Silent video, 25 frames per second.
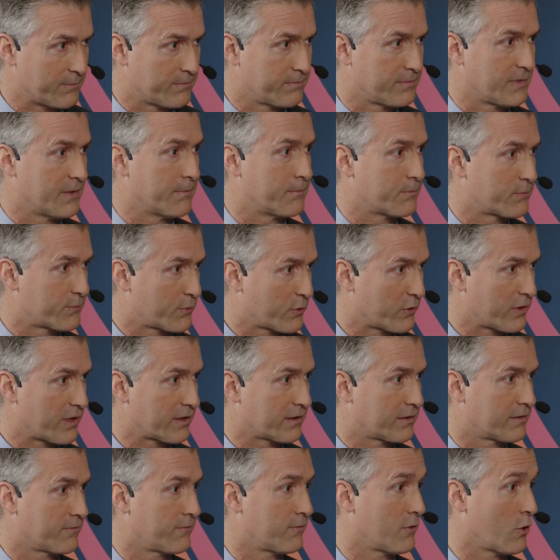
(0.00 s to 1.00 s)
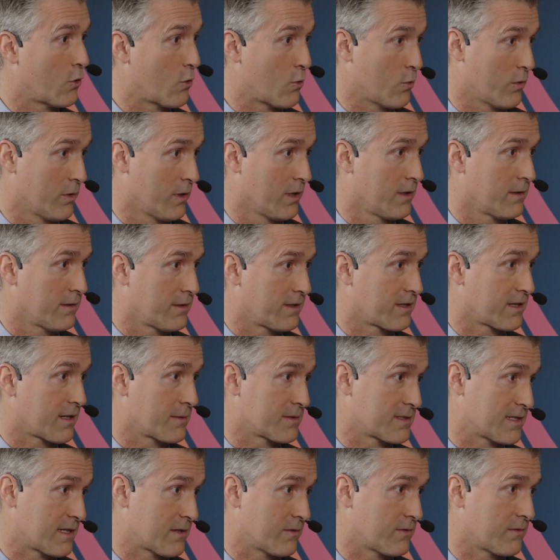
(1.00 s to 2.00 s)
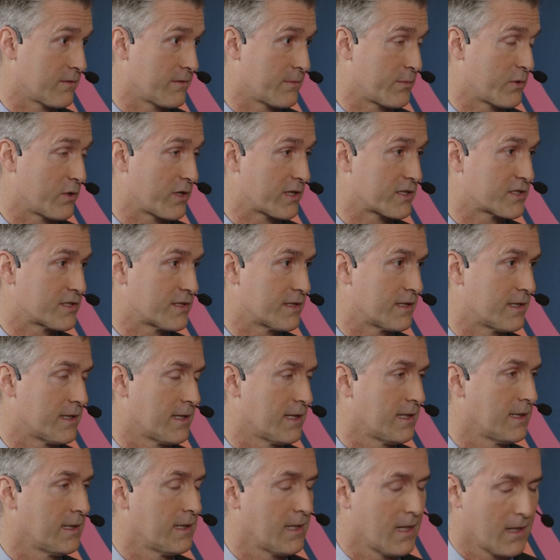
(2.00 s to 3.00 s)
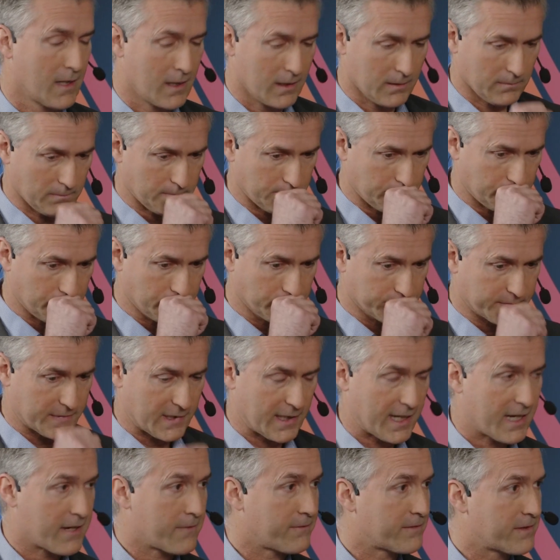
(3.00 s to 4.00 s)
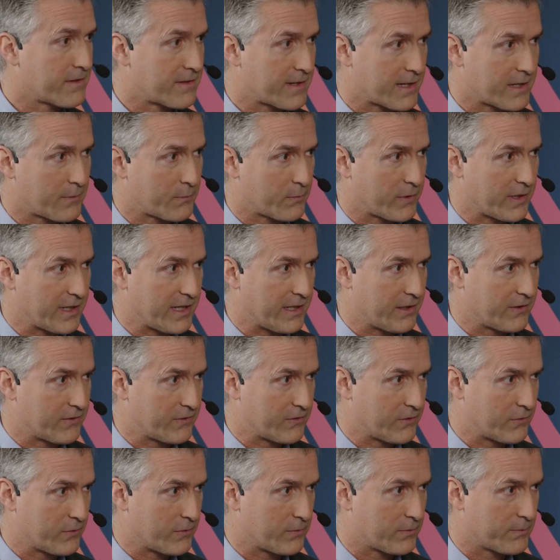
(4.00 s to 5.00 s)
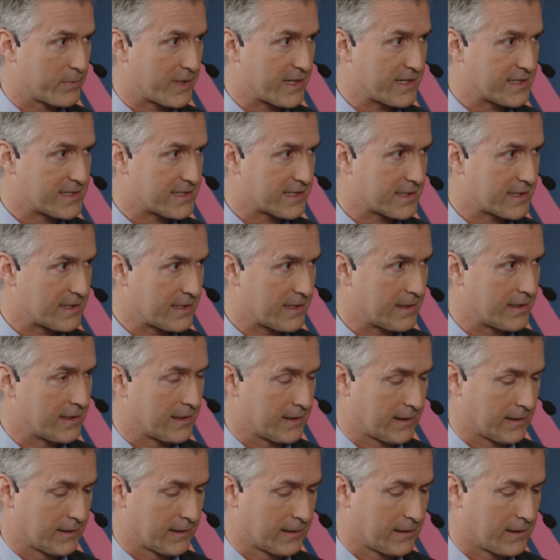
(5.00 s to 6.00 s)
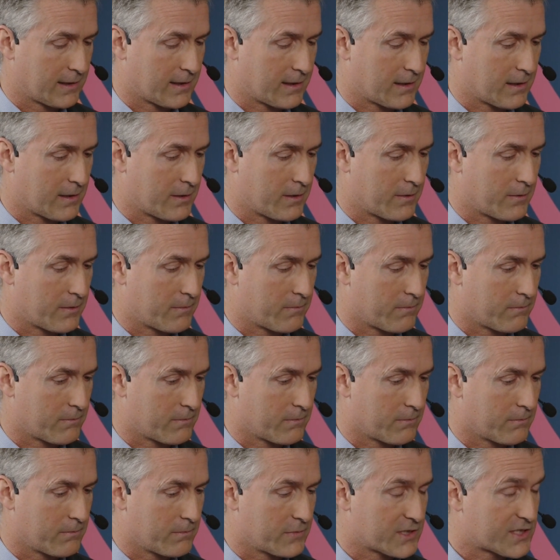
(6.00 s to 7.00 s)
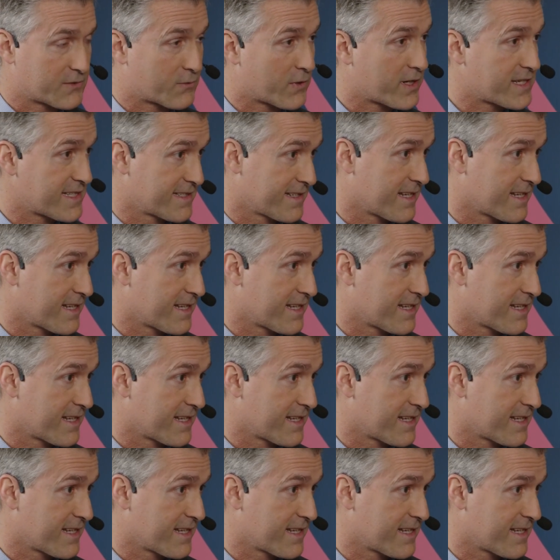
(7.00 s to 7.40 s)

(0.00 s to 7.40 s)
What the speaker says: the product flow that comes out of the production. After that, we need to basically stress